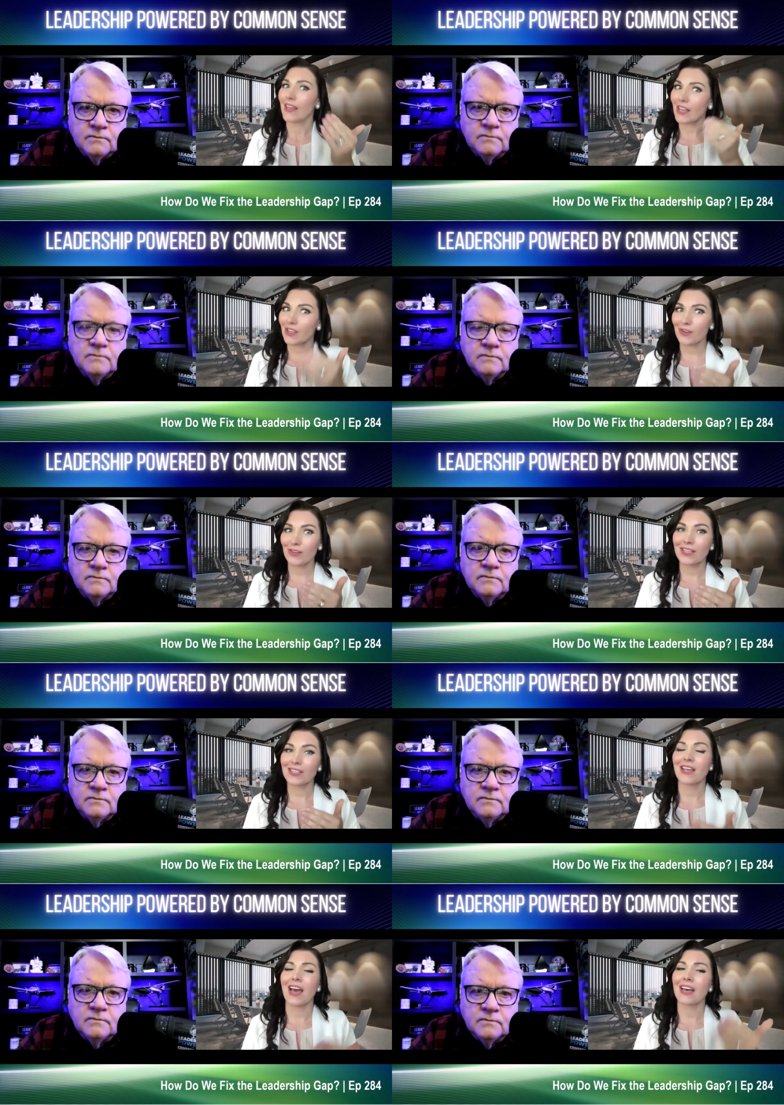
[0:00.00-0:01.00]
Speaker 1: Get
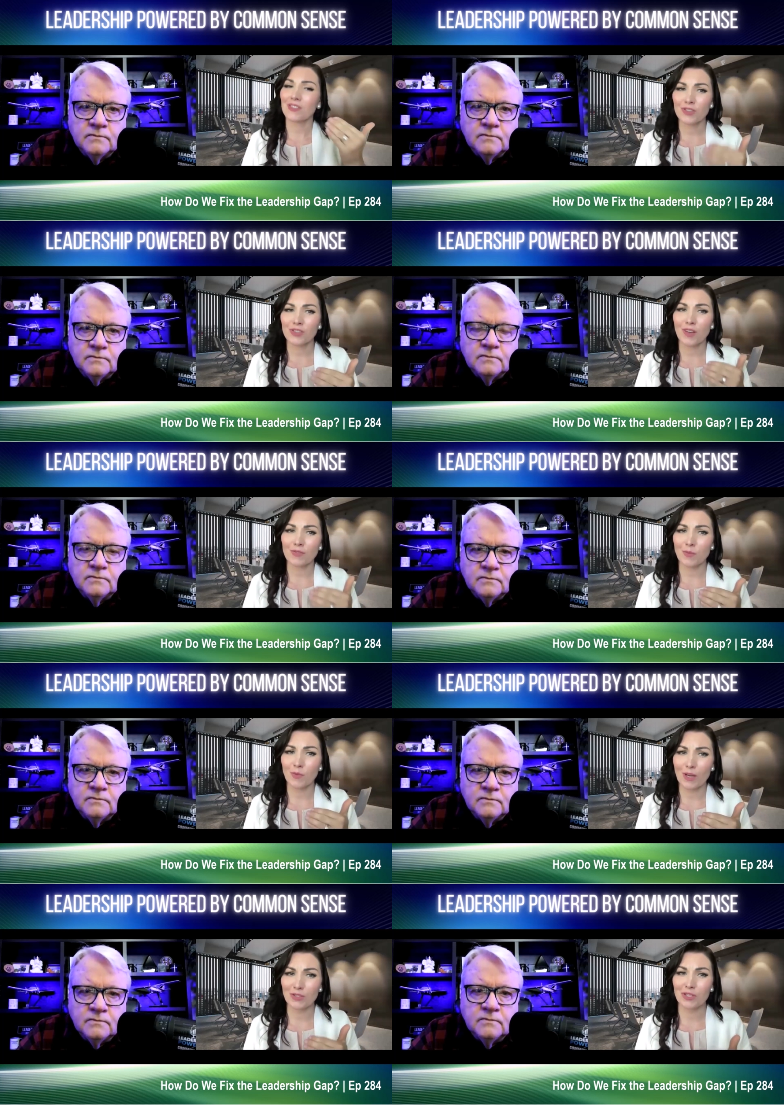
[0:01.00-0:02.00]
curious, ask yourself some
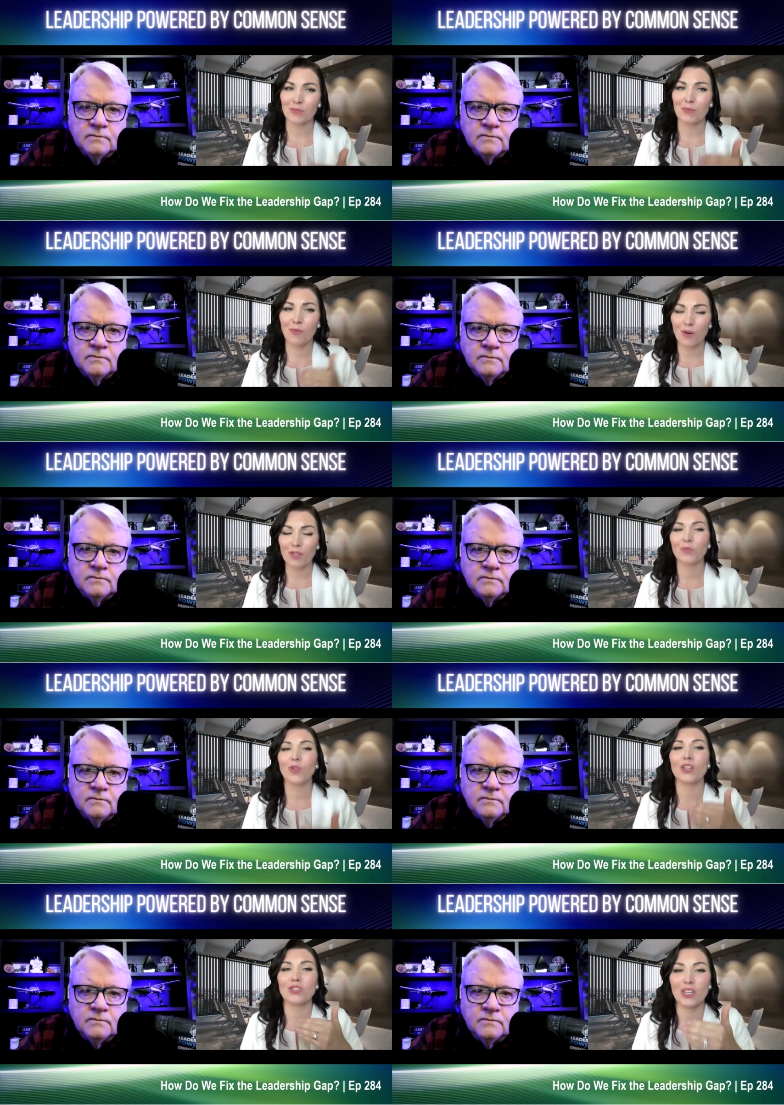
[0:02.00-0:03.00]
questions before you
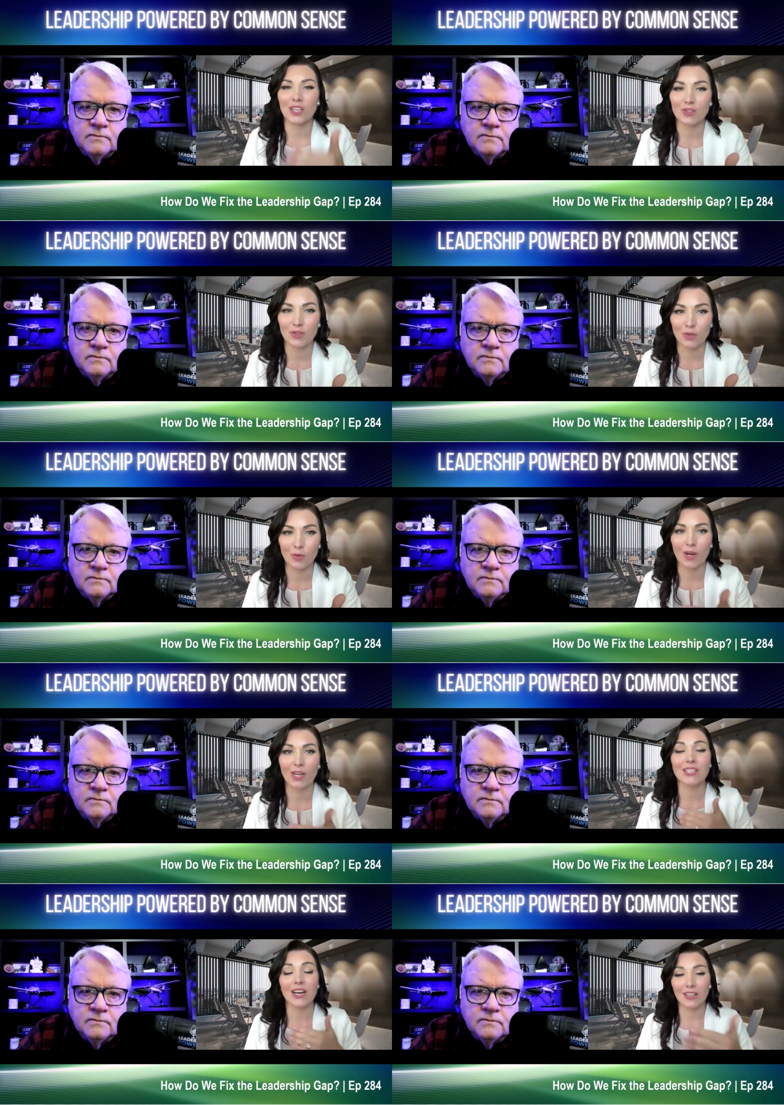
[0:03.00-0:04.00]
launch into
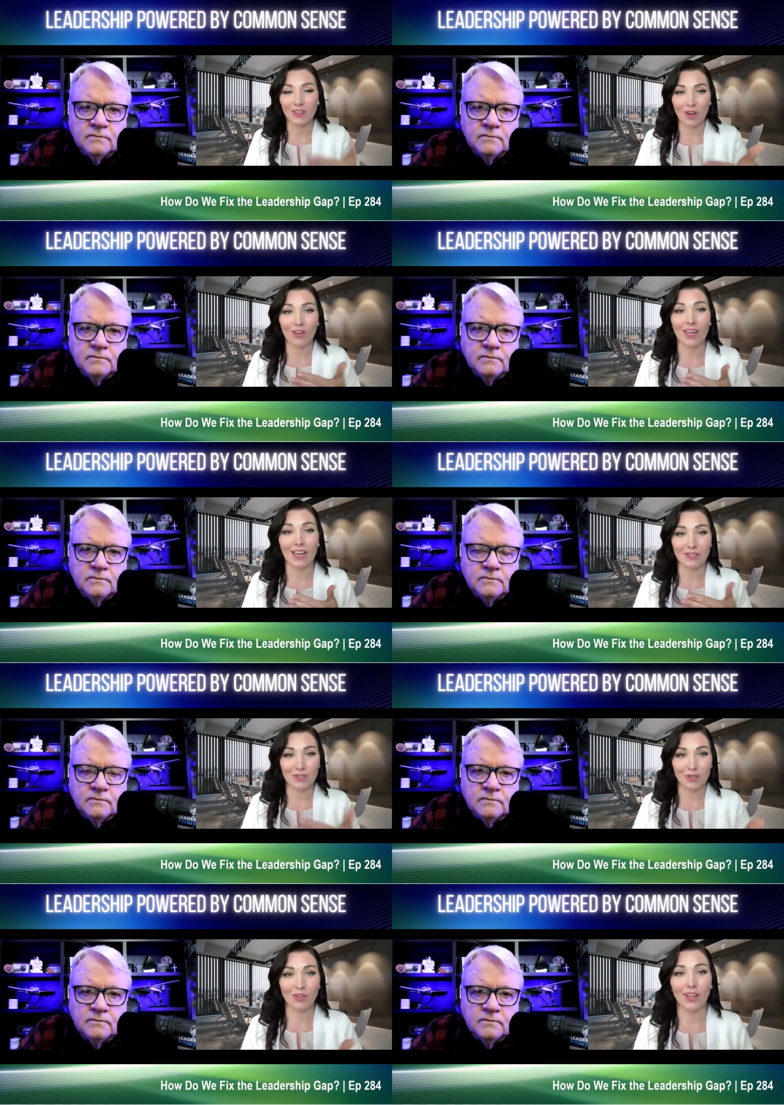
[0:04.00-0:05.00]
a dialogue
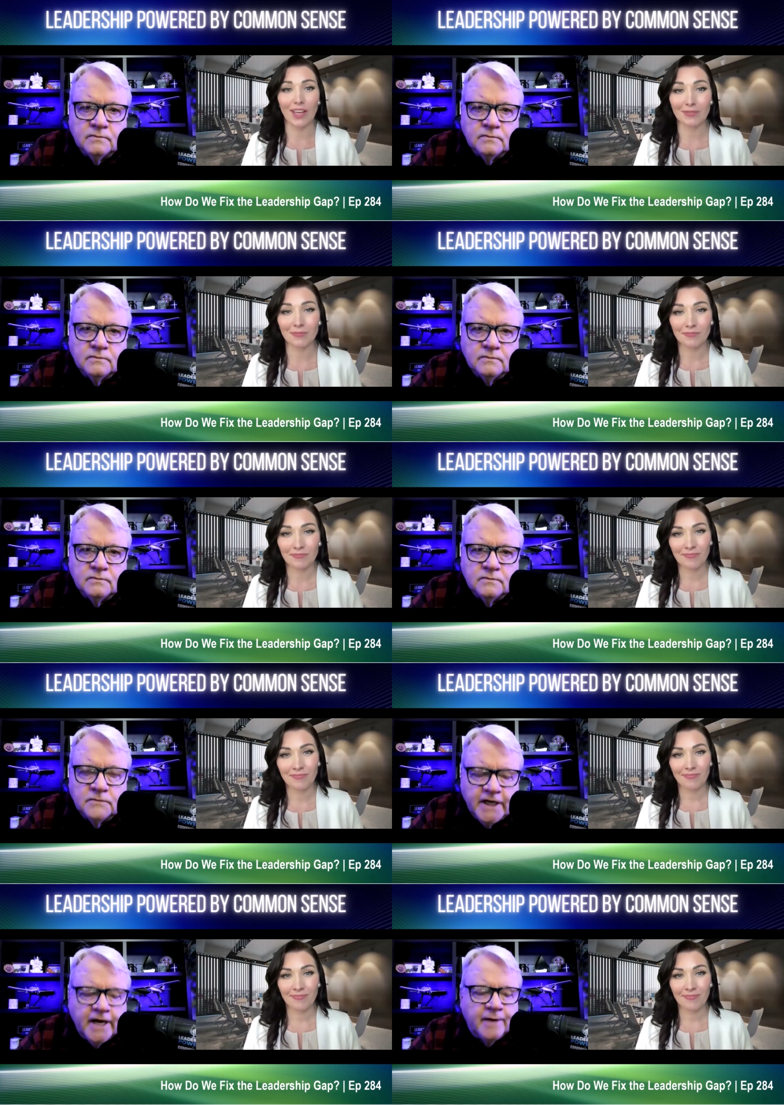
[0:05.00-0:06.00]
externally.
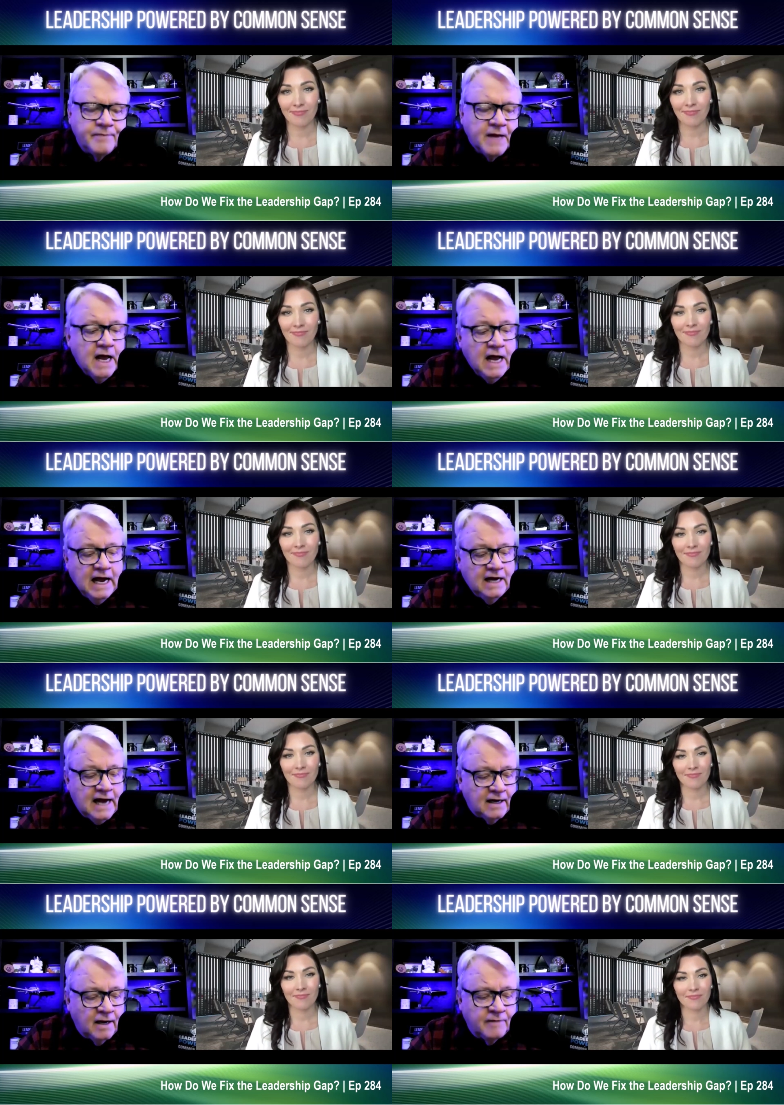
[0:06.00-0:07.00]
Speaker 2: Yeah,
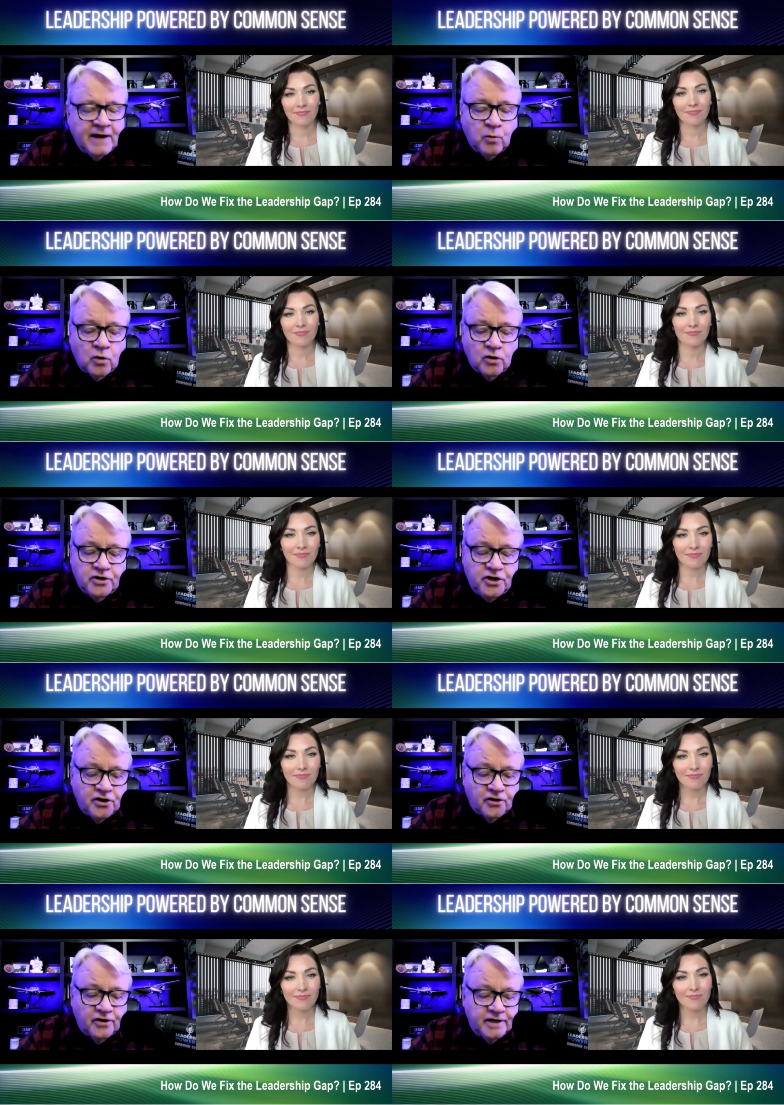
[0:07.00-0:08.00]
I love that word
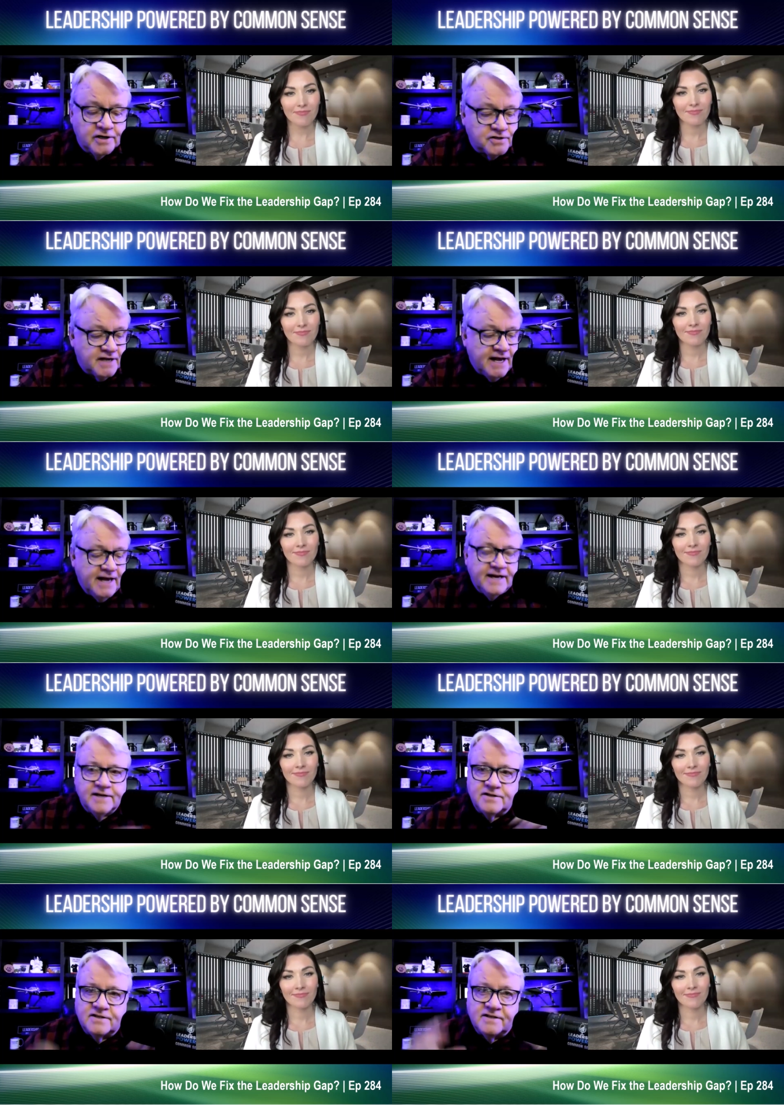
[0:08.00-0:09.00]
curious, and
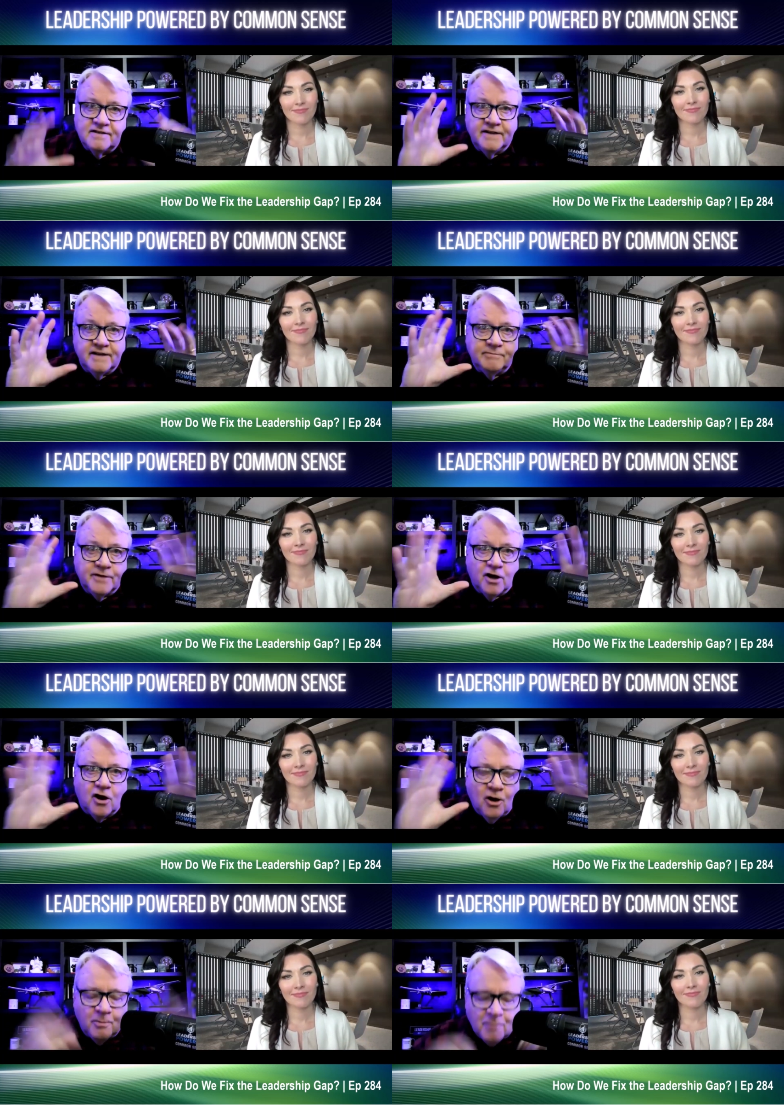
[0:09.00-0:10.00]
it's the, the
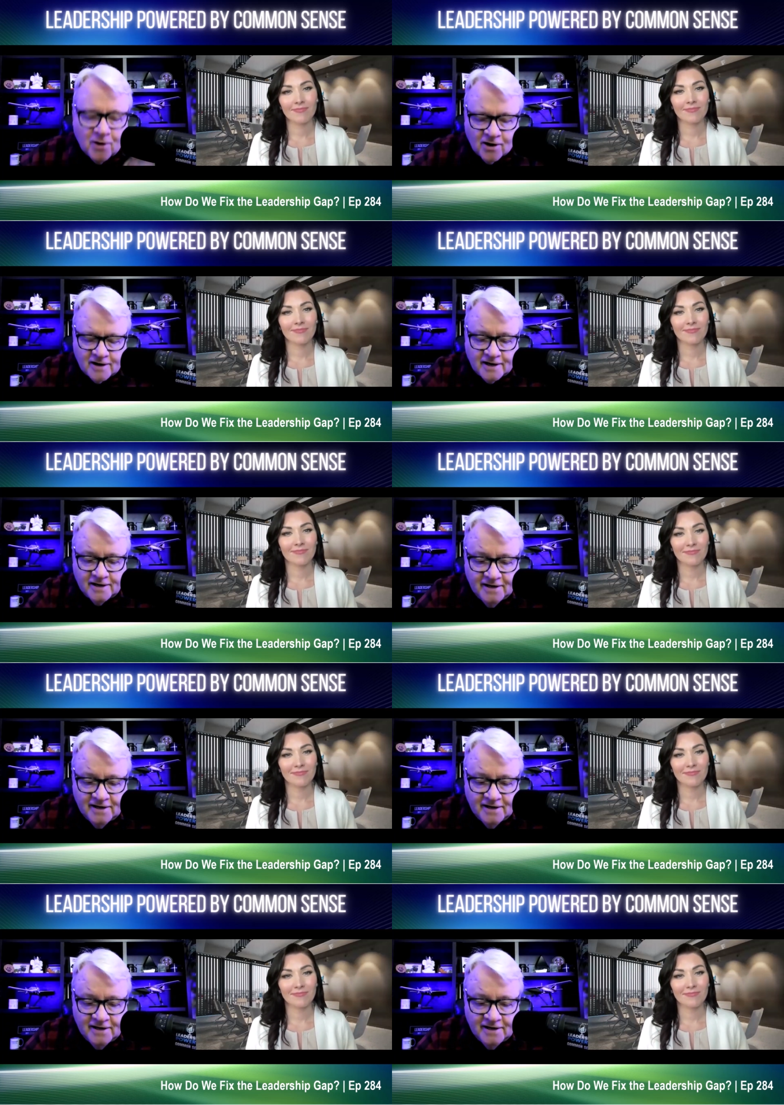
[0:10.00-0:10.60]
hallmark